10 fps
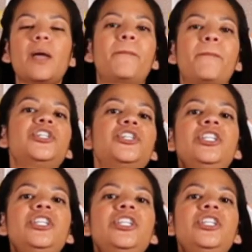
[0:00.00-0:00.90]
but she
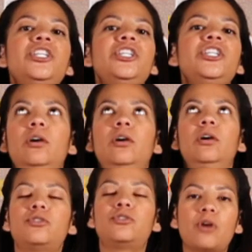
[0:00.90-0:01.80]
shared
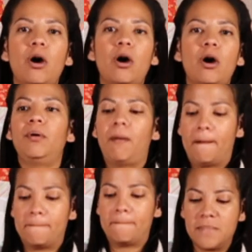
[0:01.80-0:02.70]
so
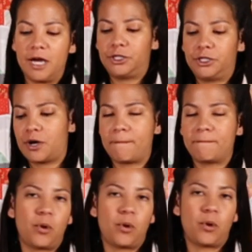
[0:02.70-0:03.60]
much
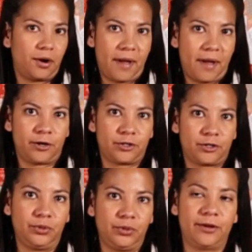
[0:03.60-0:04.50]
more at her
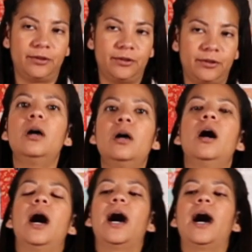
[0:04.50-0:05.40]
schoolhouse.
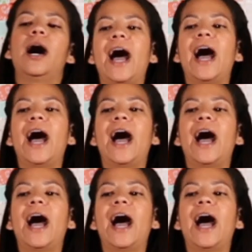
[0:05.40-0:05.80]
I